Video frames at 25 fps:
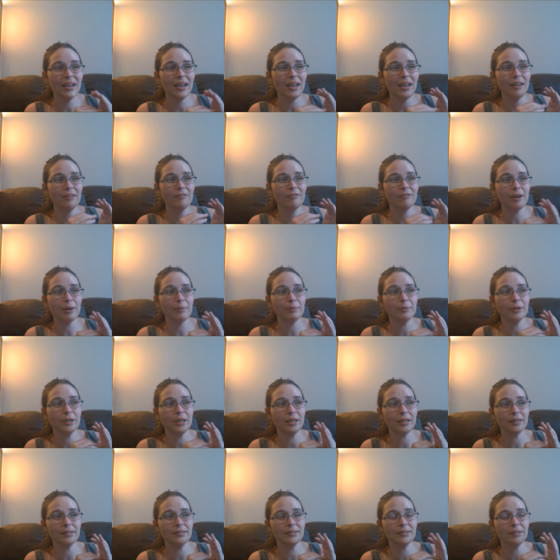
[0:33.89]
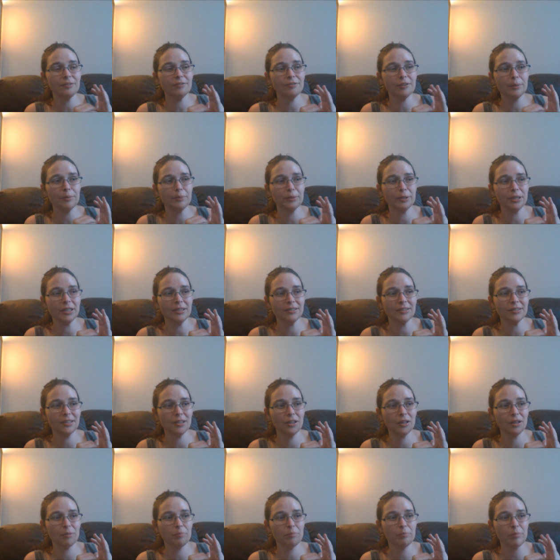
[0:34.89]
a set of
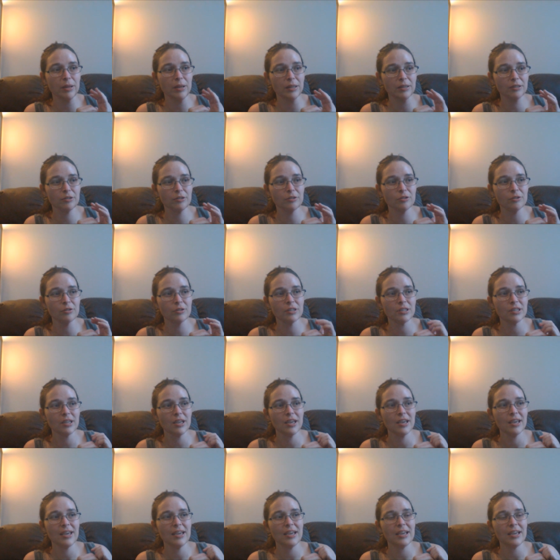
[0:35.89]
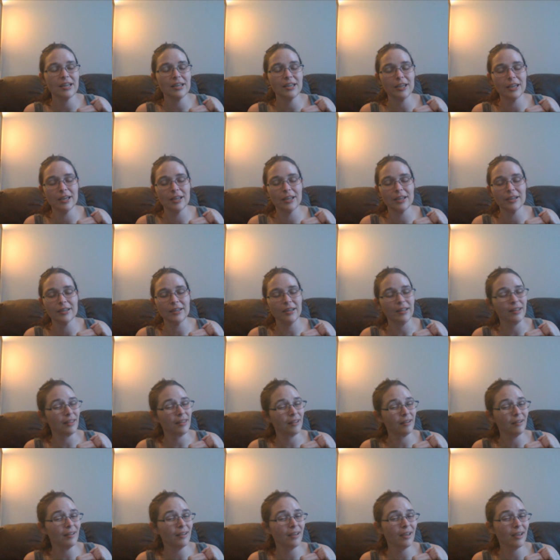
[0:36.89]
Faber-Castell pencils, and I
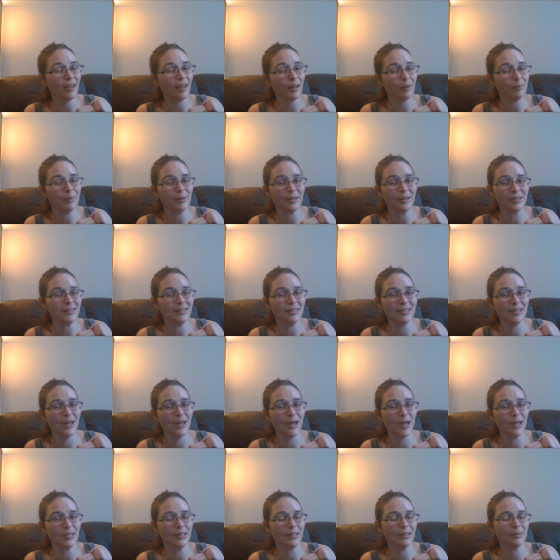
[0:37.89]
thought I had, but I did not.